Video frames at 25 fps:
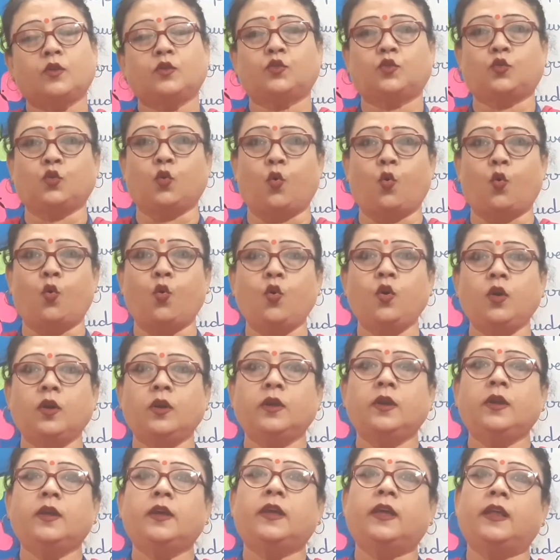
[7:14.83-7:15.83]
So
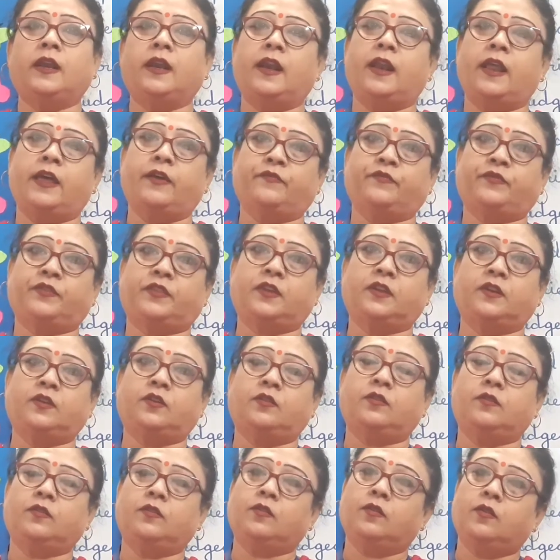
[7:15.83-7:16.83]
he left the
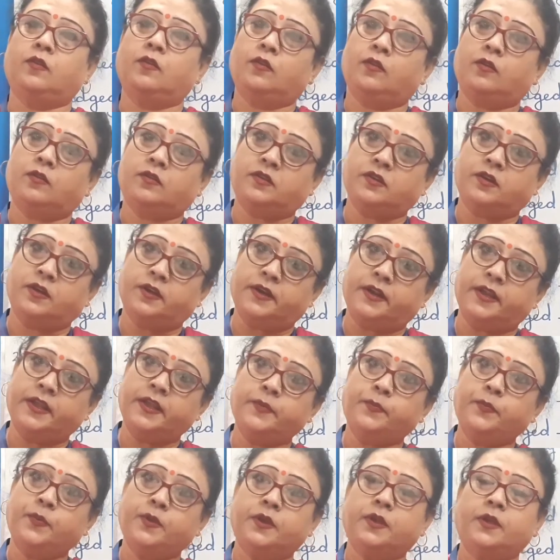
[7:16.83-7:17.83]

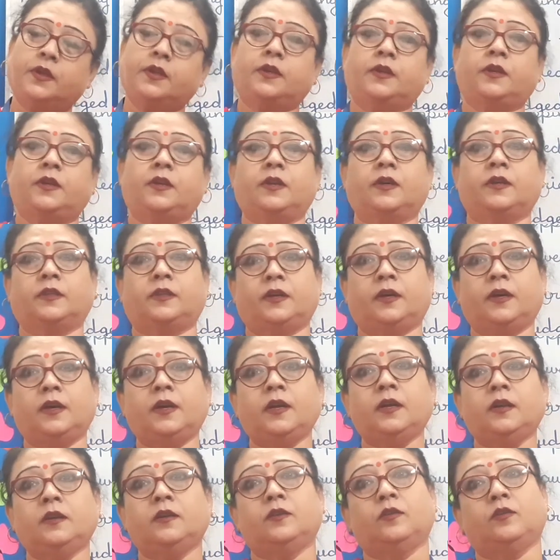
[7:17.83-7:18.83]
turnip near
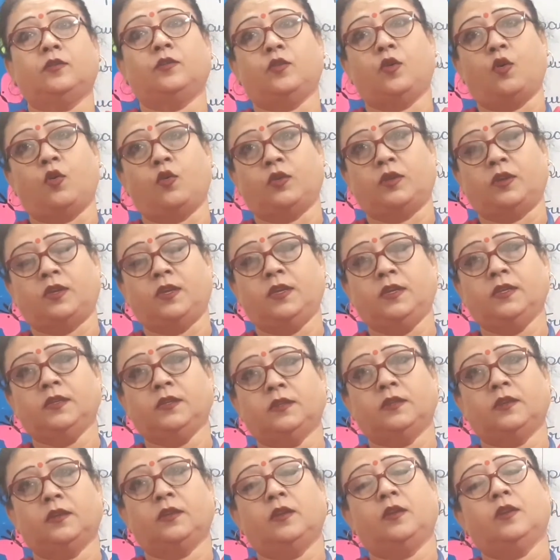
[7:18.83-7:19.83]
the
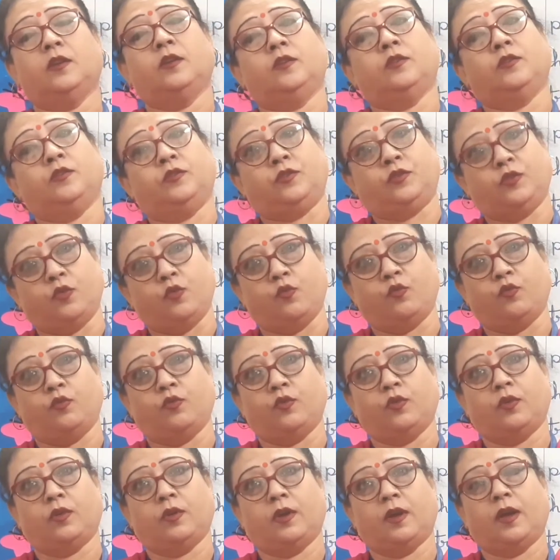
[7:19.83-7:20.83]
donkey's dome
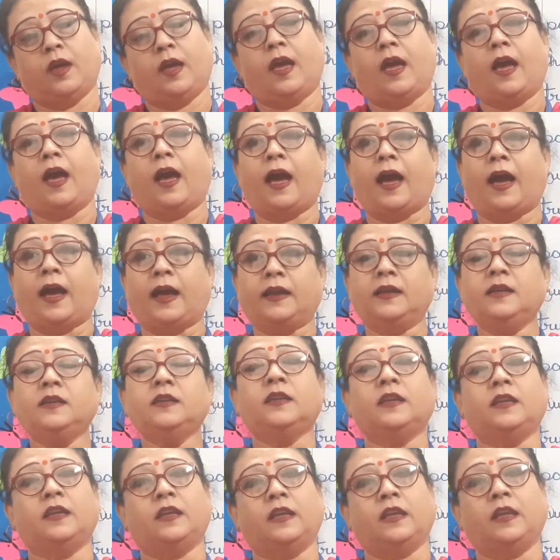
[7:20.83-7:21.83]

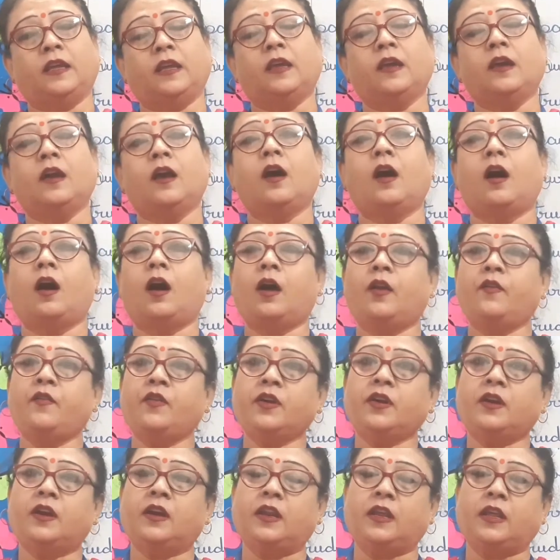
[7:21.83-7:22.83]
and he
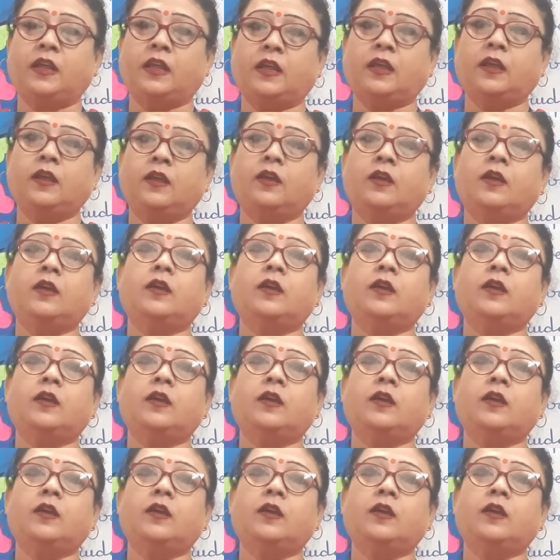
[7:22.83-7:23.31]
hurriedly